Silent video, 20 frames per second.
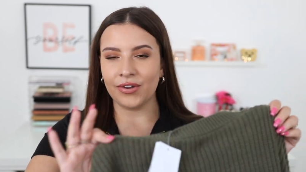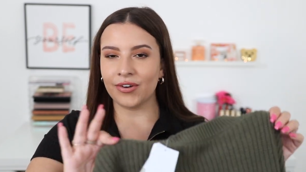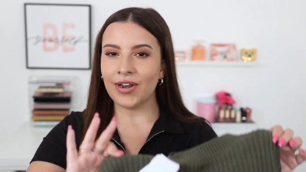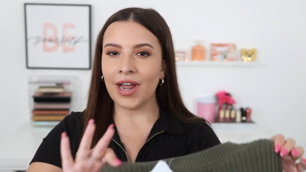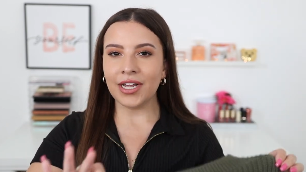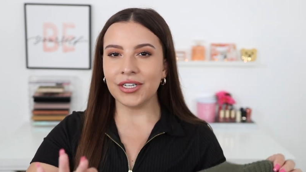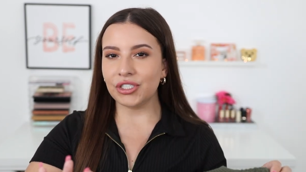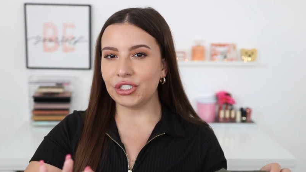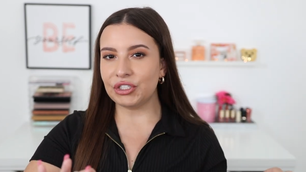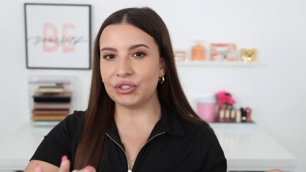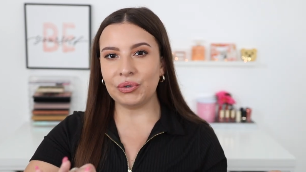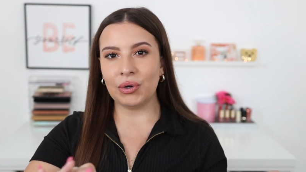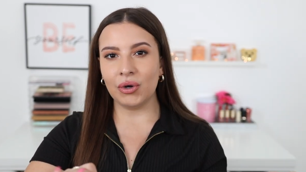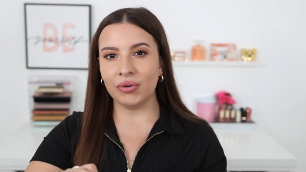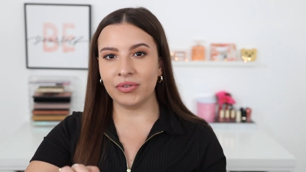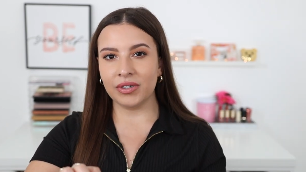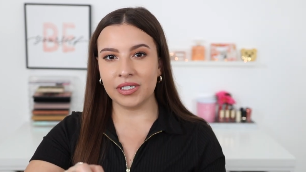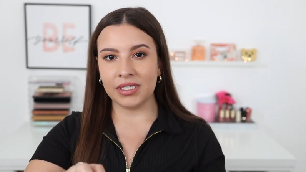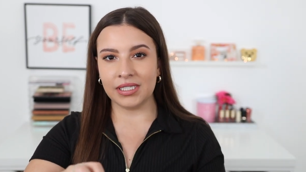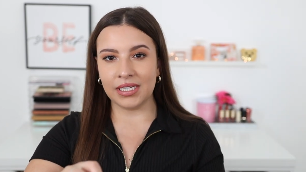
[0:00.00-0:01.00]
They're not too
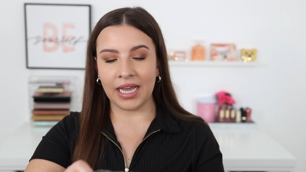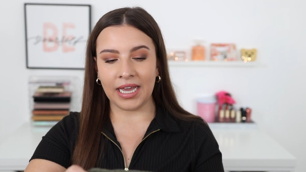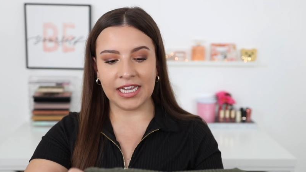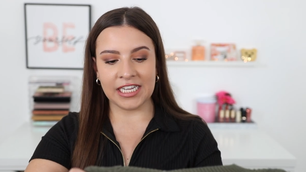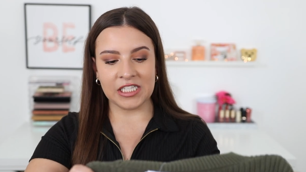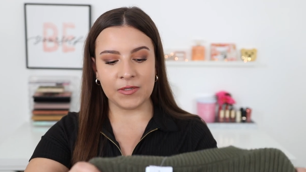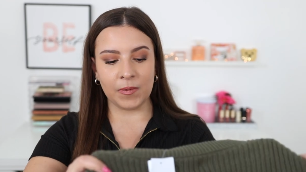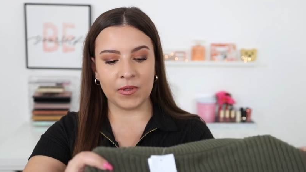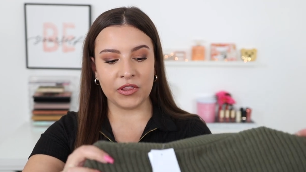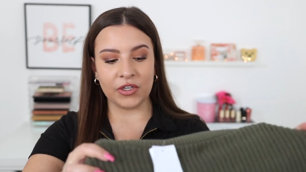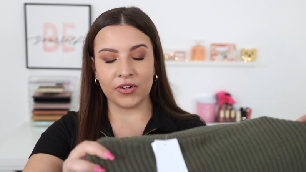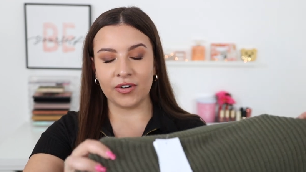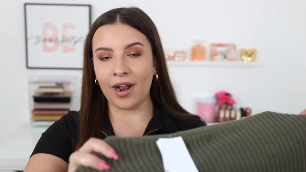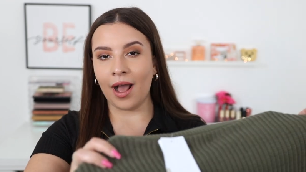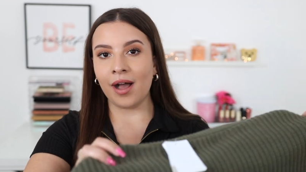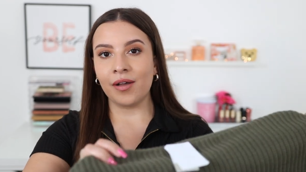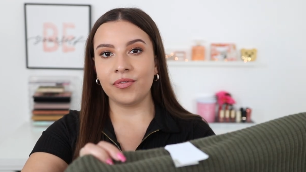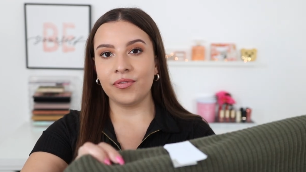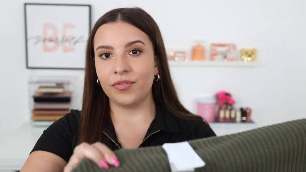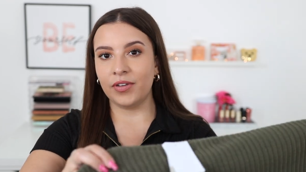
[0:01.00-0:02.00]
oversized, but they're
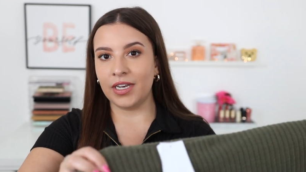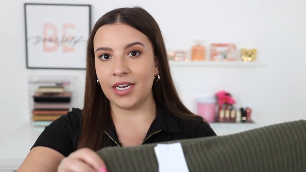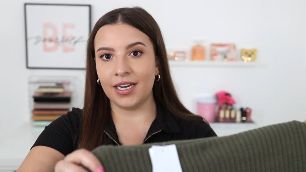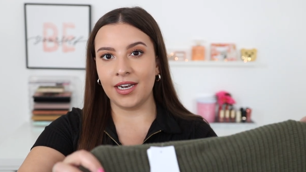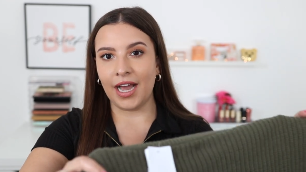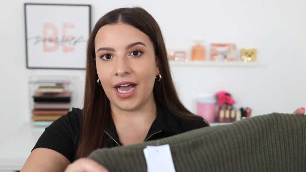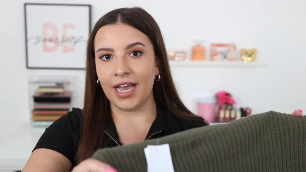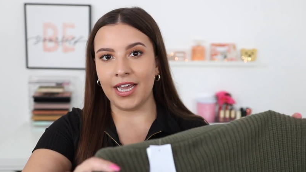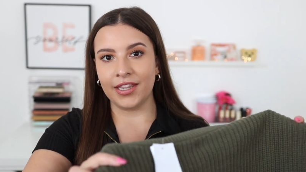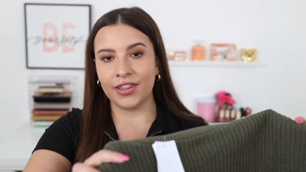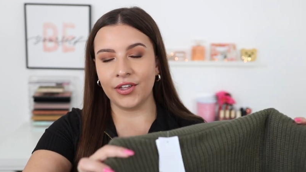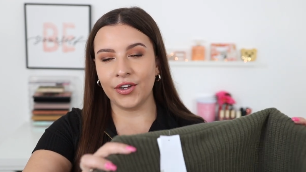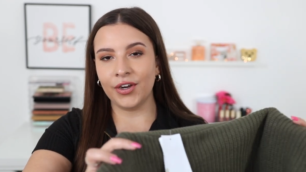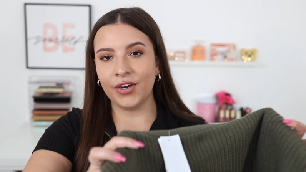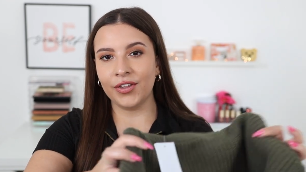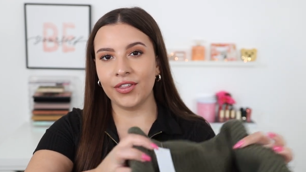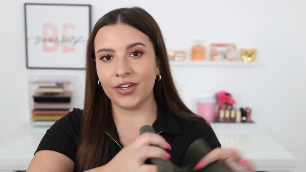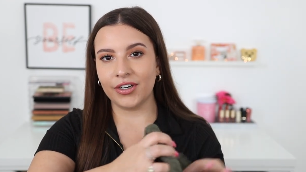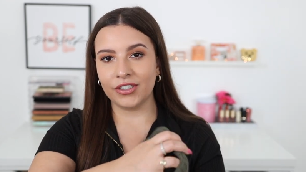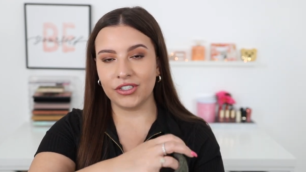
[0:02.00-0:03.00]
not fitted
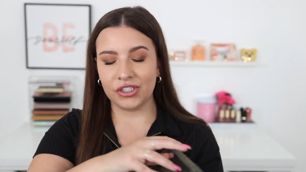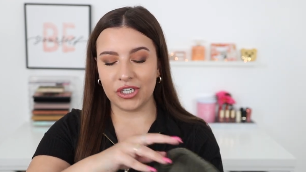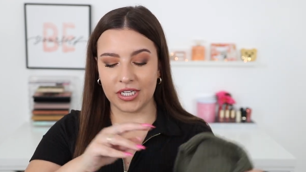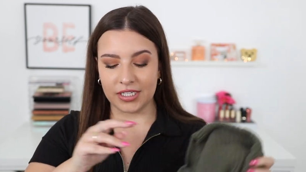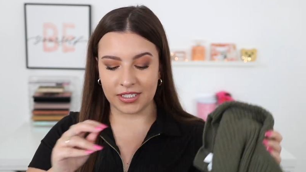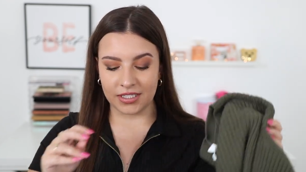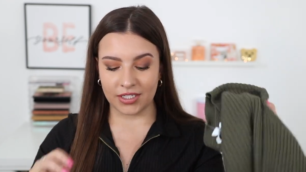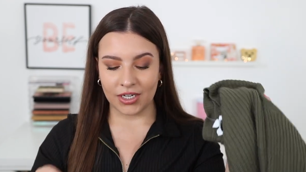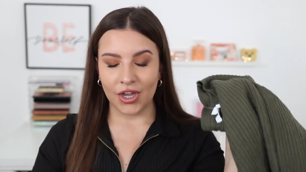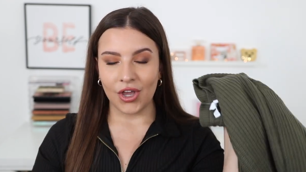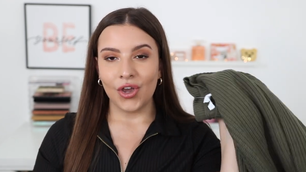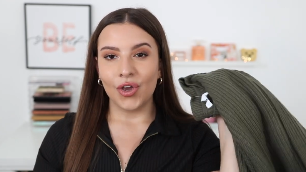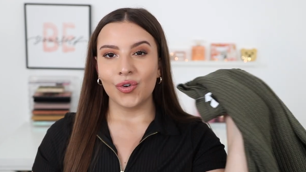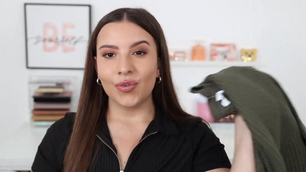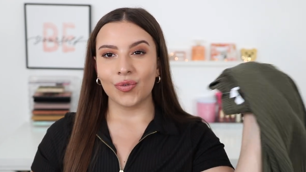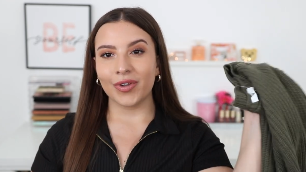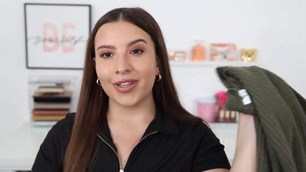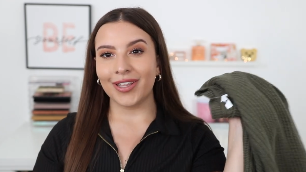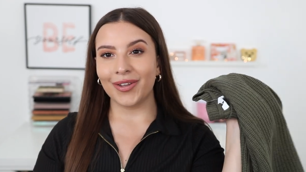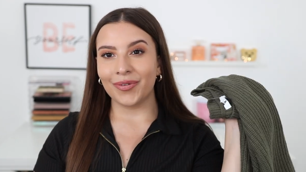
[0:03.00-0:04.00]
either. They're just
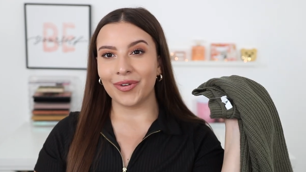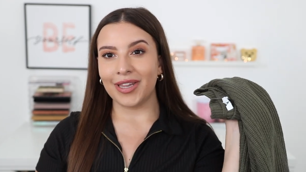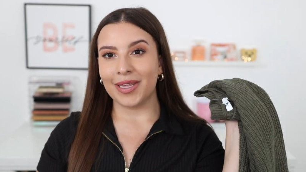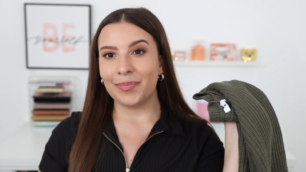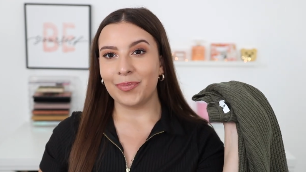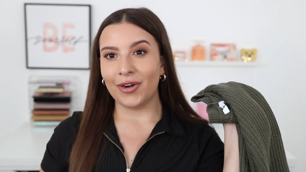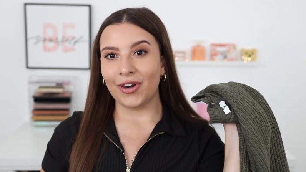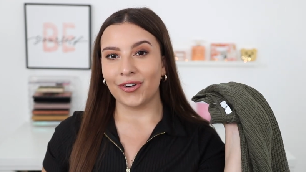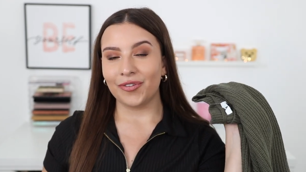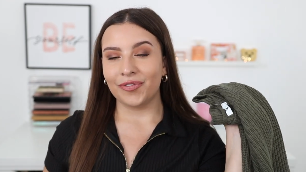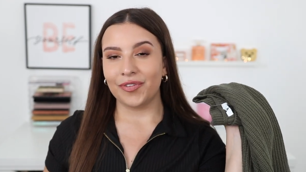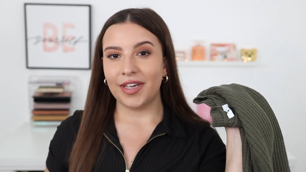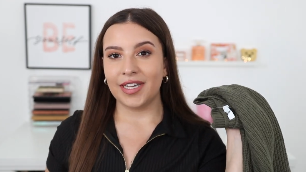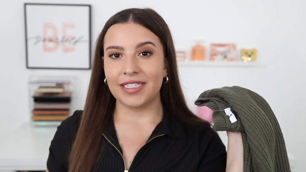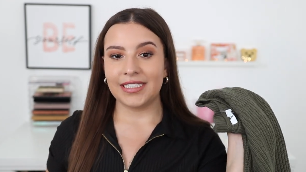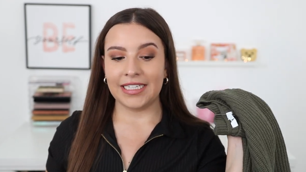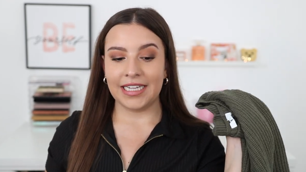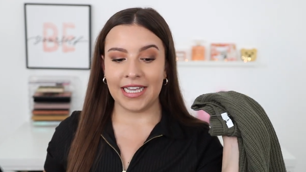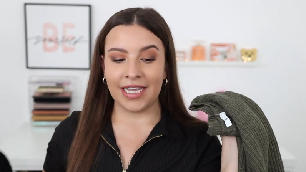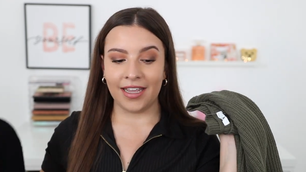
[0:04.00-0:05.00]
really, really
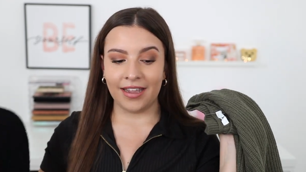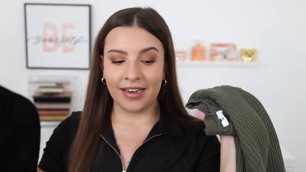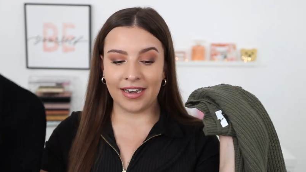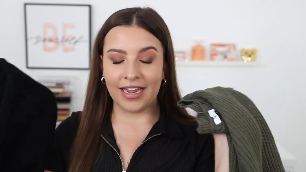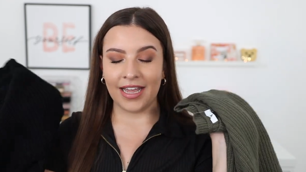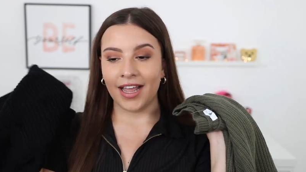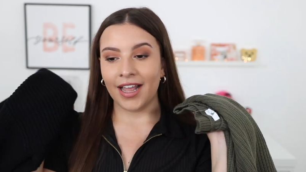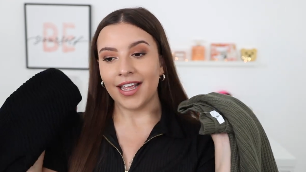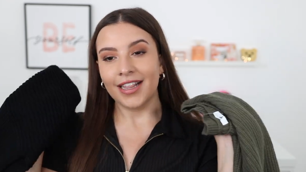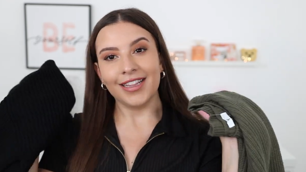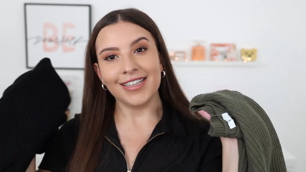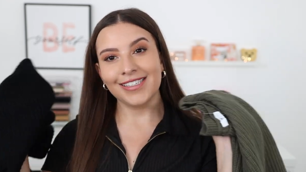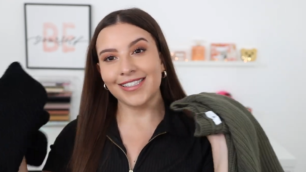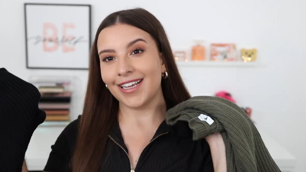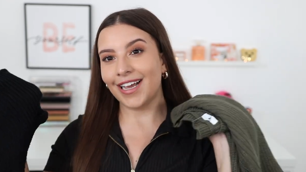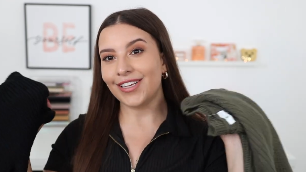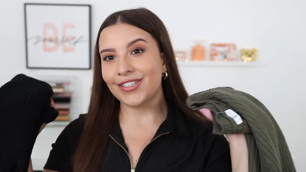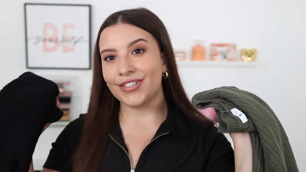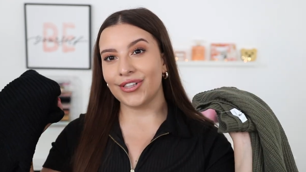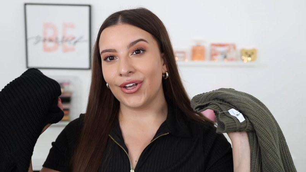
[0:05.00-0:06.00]
perfect in the
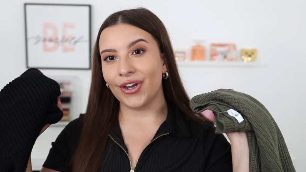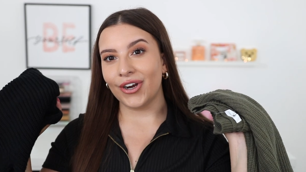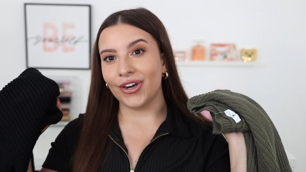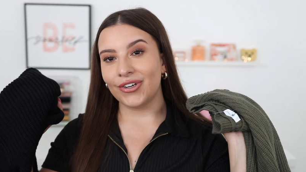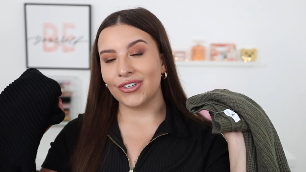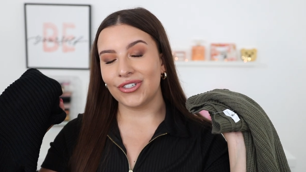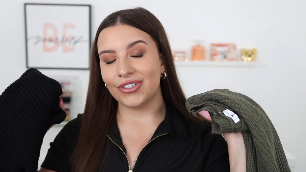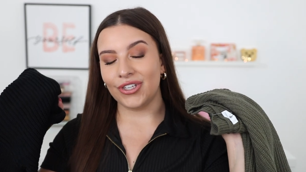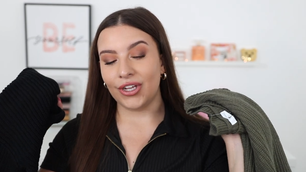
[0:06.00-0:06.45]
size large.